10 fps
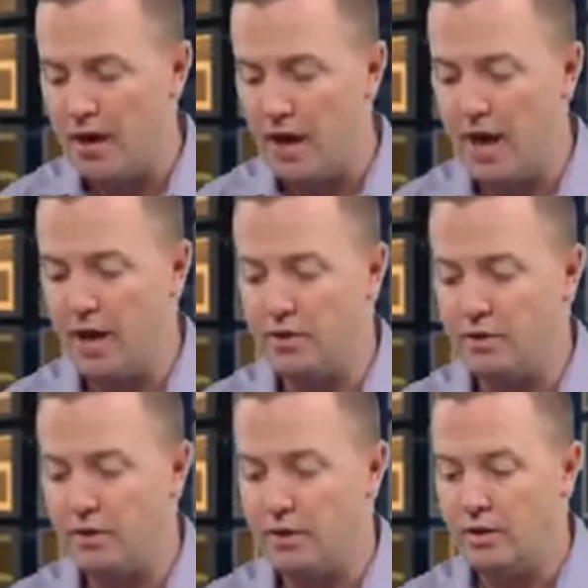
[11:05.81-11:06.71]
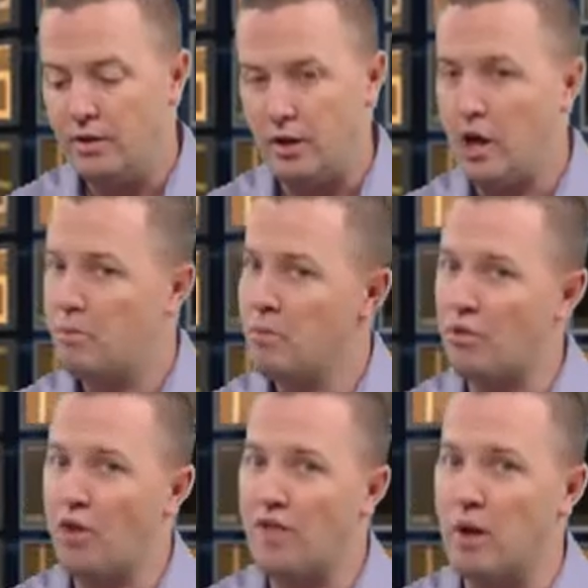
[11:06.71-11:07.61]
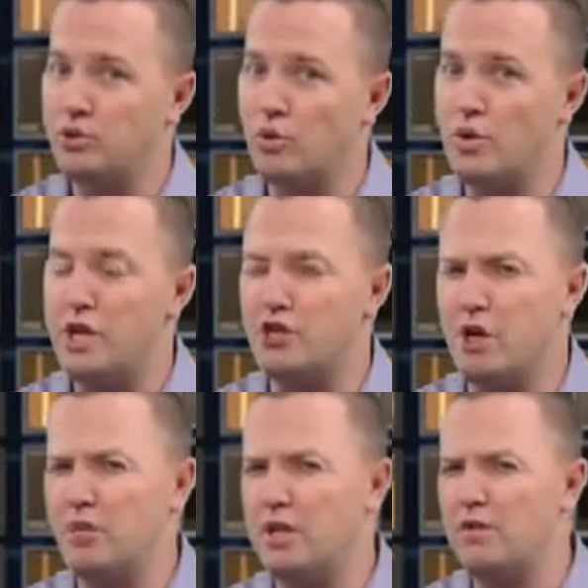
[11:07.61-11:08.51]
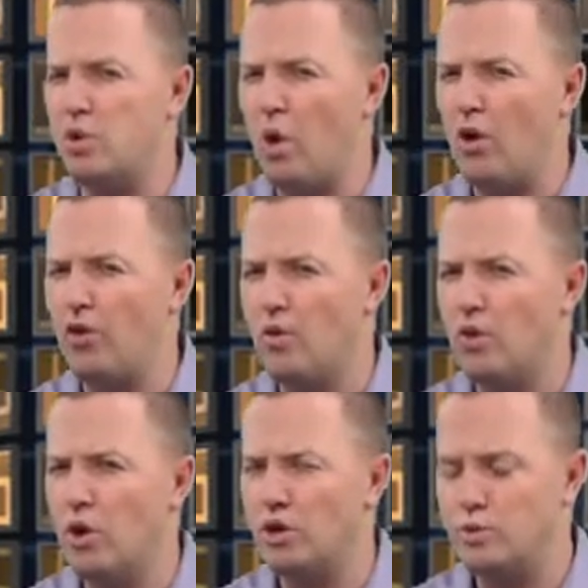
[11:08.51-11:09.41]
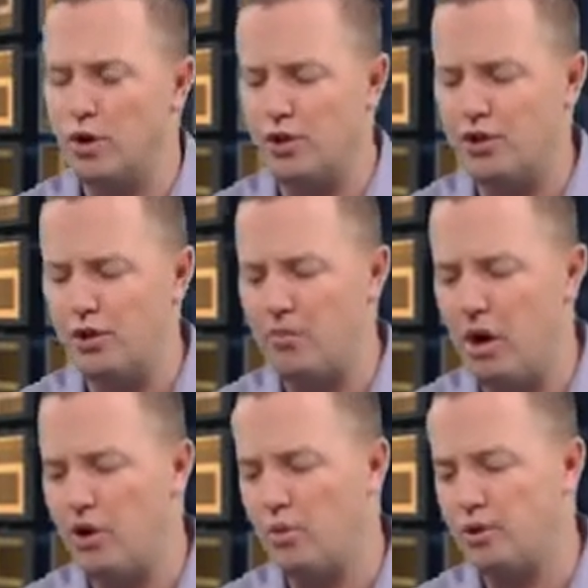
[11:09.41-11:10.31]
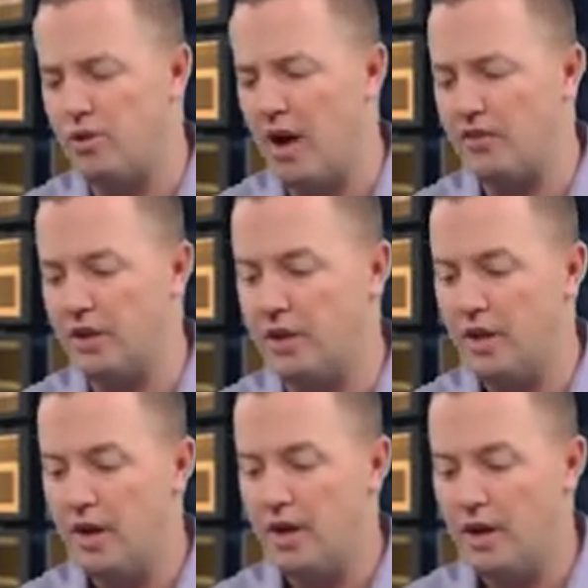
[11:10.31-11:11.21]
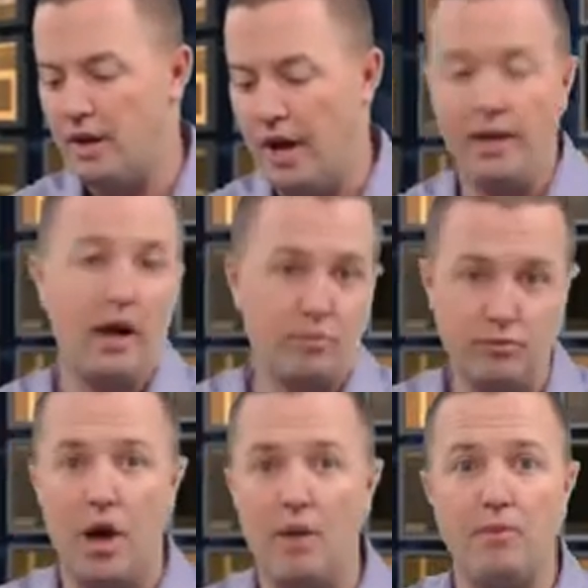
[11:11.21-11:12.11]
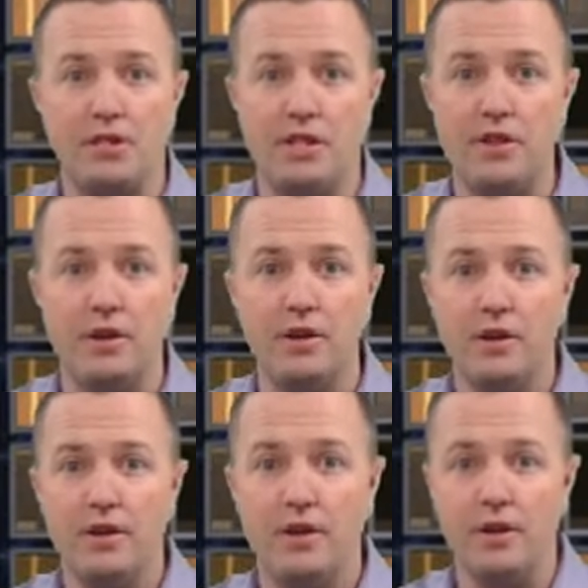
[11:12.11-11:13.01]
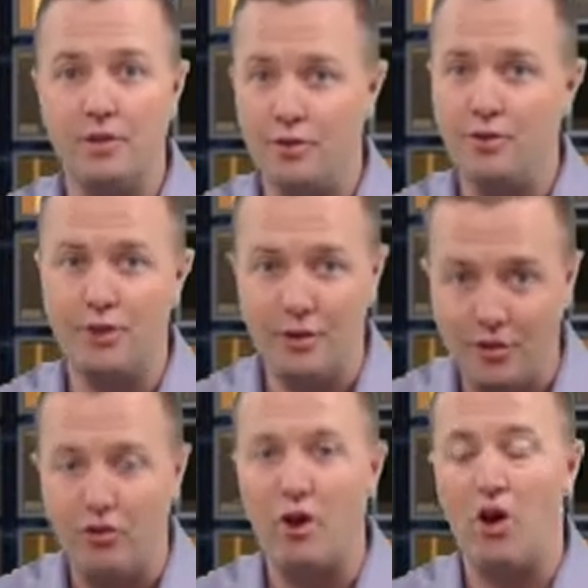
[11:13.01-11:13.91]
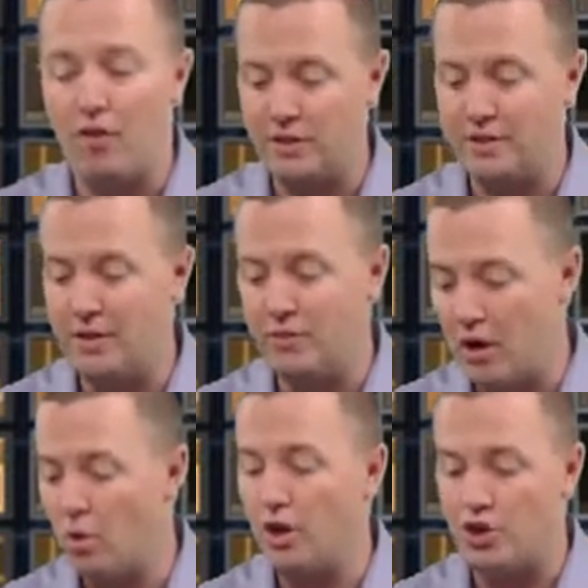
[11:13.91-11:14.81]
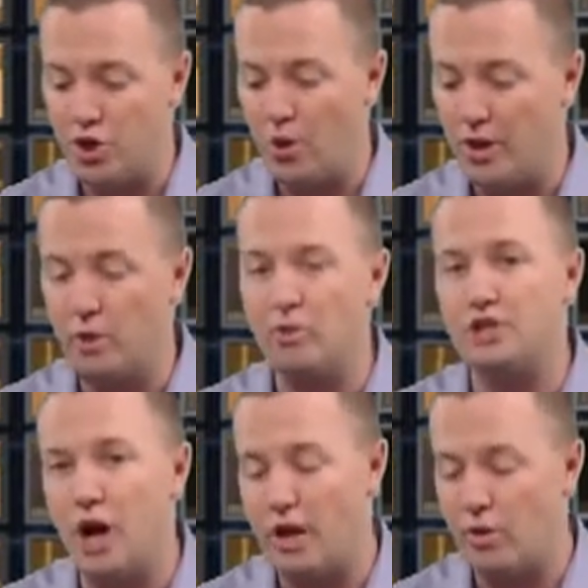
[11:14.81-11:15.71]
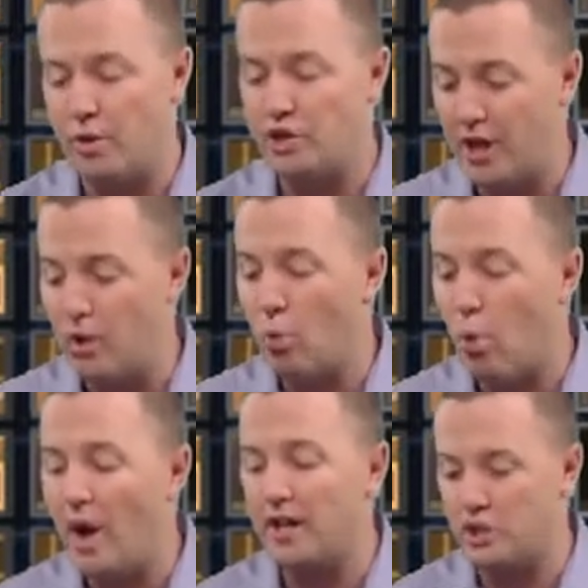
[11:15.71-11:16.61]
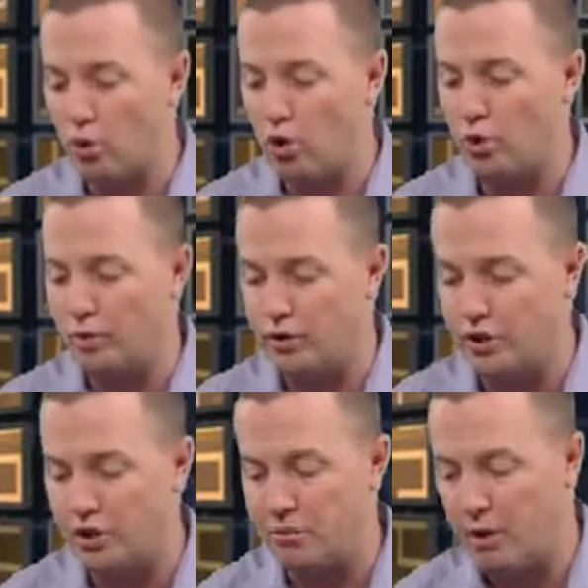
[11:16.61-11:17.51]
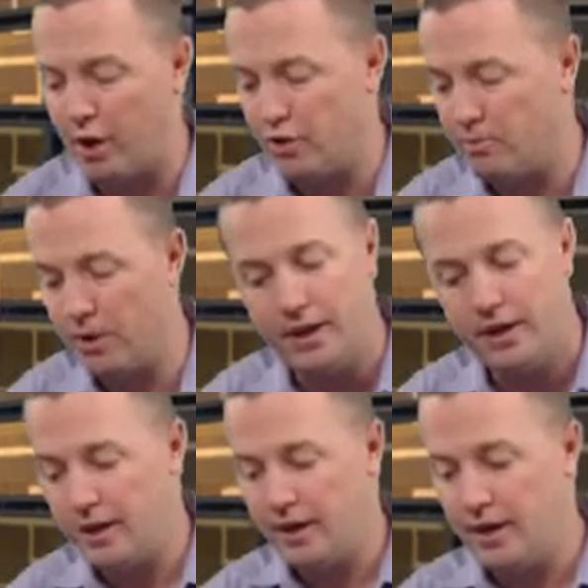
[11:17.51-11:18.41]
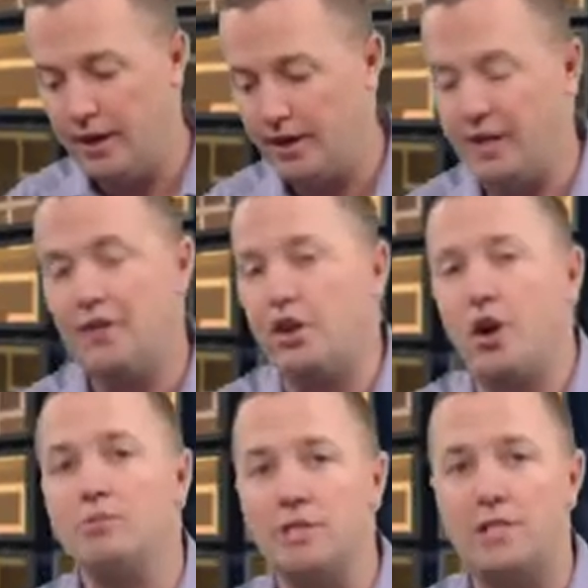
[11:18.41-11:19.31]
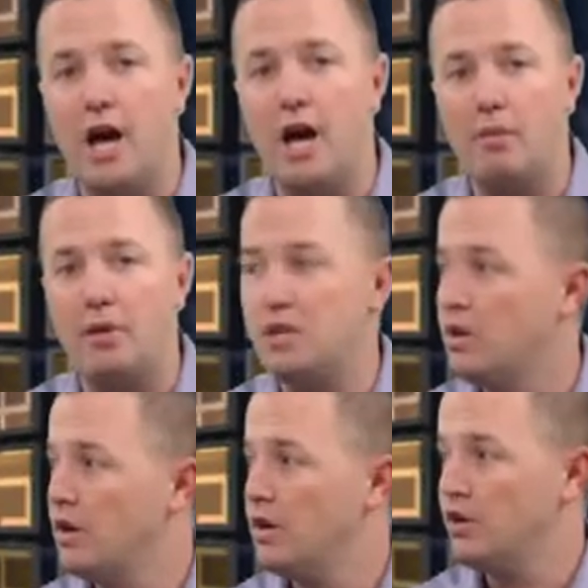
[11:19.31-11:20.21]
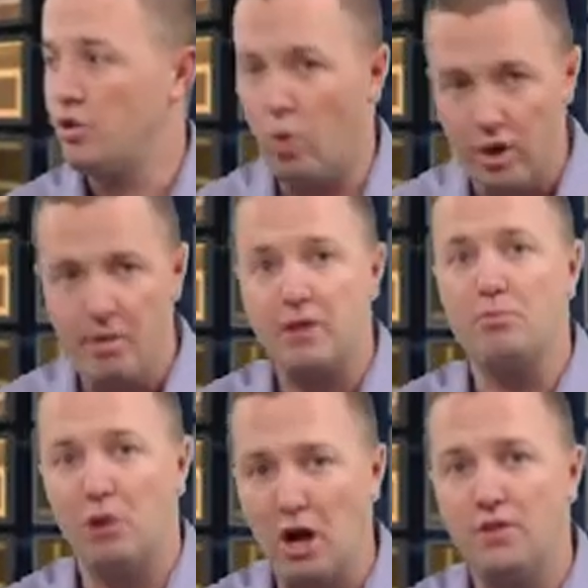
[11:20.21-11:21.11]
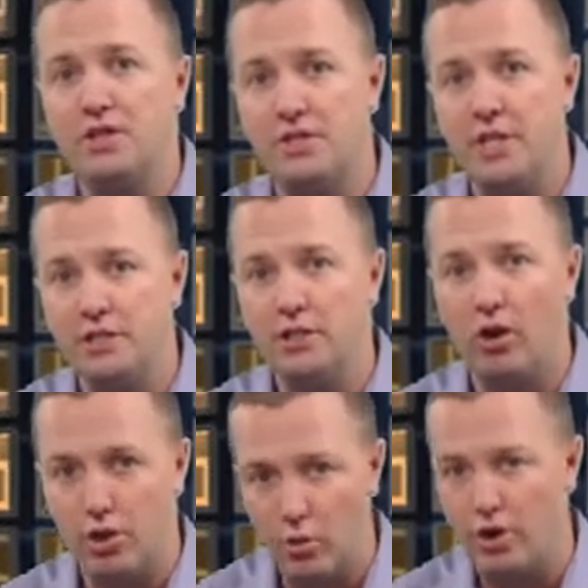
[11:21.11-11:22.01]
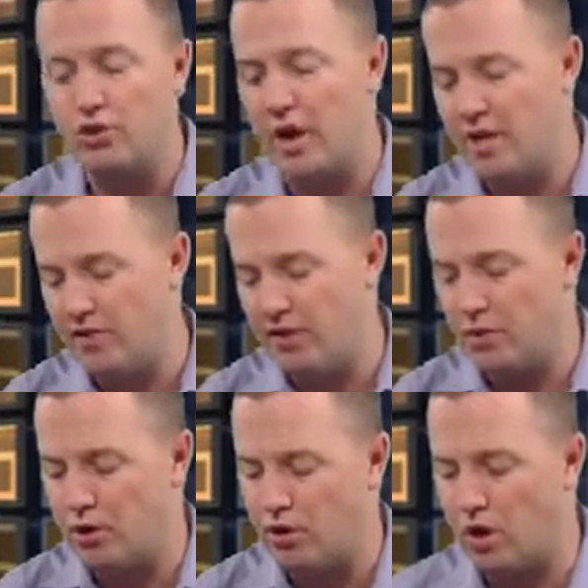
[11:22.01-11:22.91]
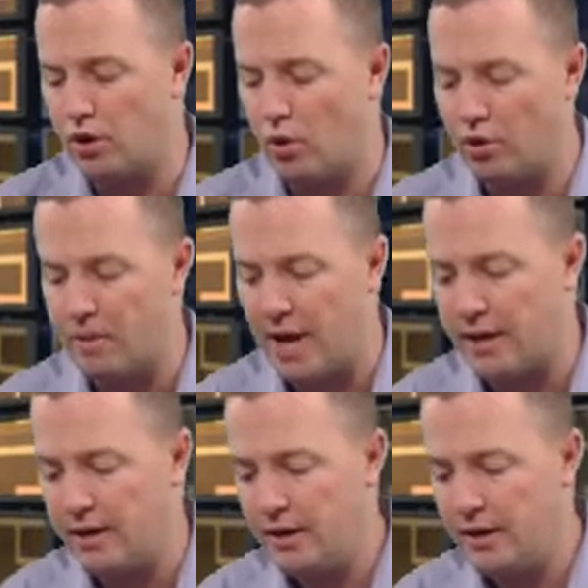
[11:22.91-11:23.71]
And a lot of people thought that was a reach. I believe 12th overall is where Christian Ponder was drafted. And obviously the front office, they want to show that it was not a reach. They want it to work with Christian Ponder, but there comes a time, do you want to make the playoffs this season, or do you want to try to develop your young quarterback?